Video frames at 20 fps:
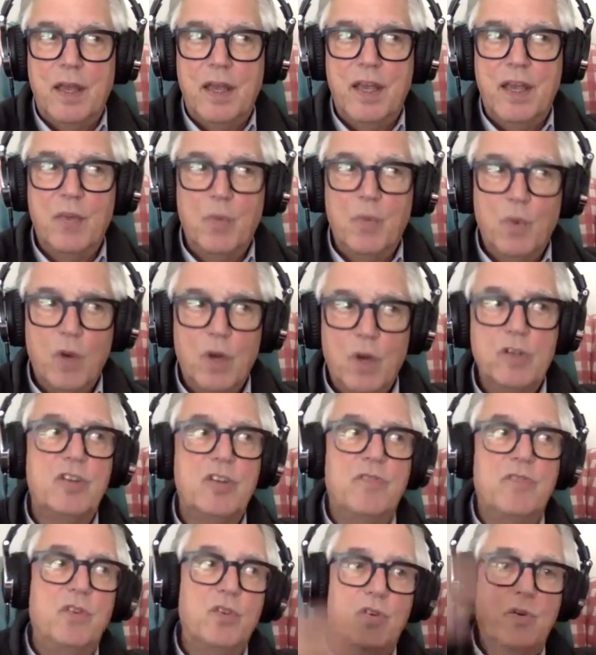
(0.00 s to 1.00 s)
it works
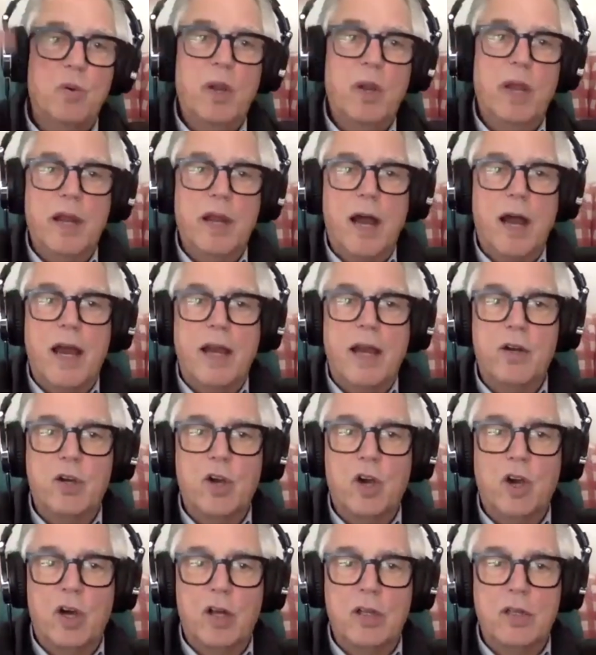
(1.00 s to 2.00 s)
if you create a higher
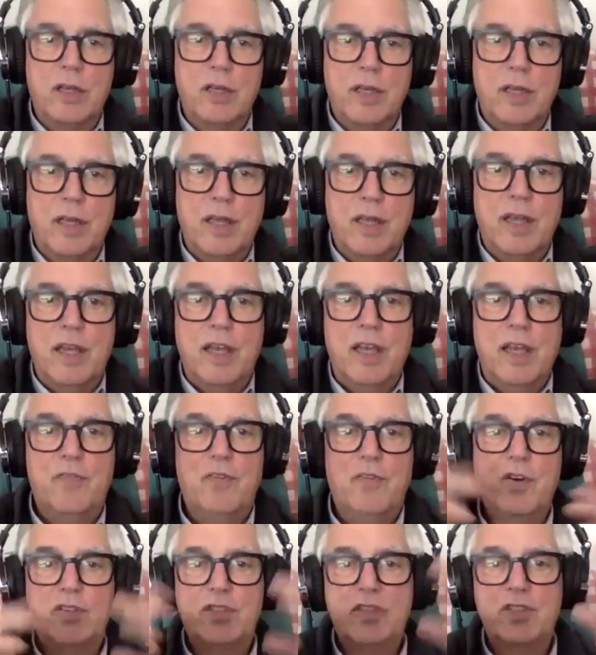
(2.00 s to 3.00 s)
calling.
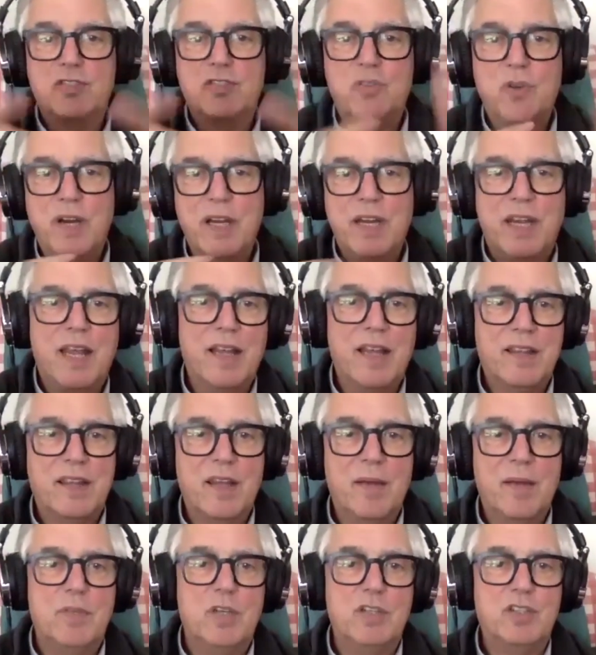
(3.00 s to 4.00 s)
If you're just trying to get
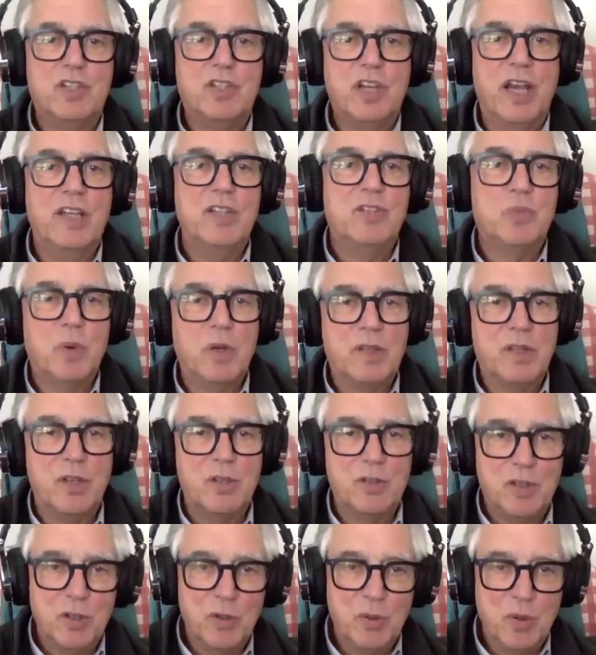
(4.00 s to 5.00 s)
them to change what
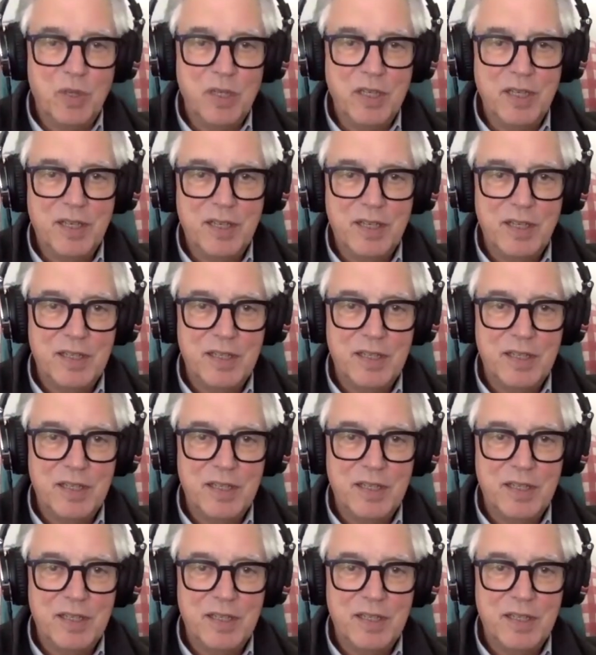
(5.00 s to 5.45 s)
they're doing,